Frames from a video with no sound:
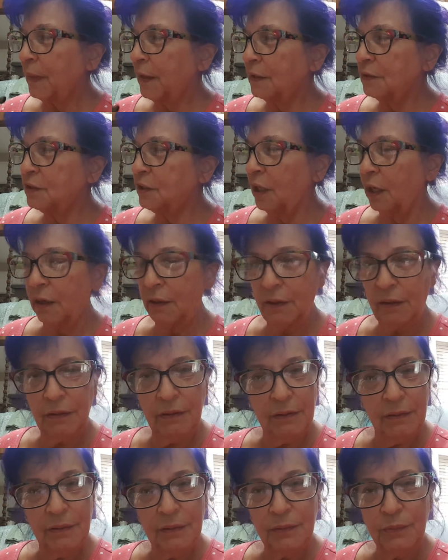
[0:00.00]

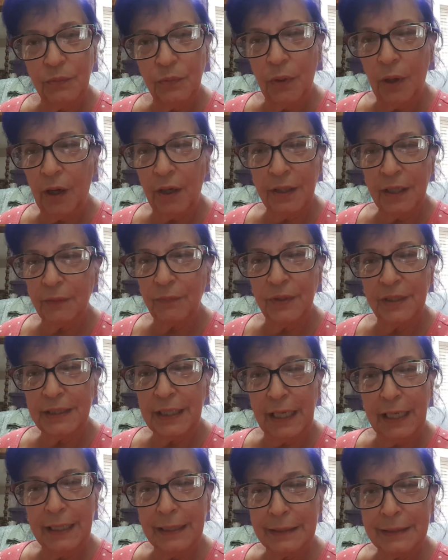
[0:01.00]
shower rod every
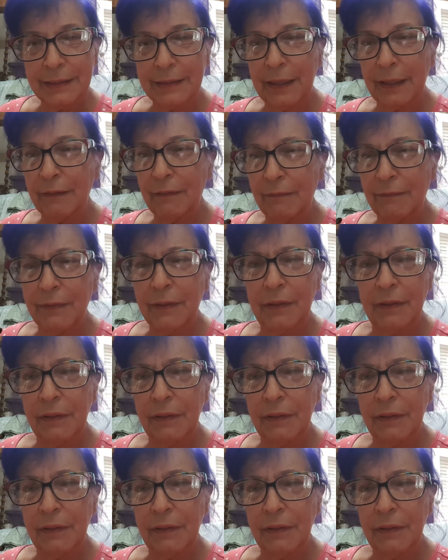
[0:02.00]
day instead of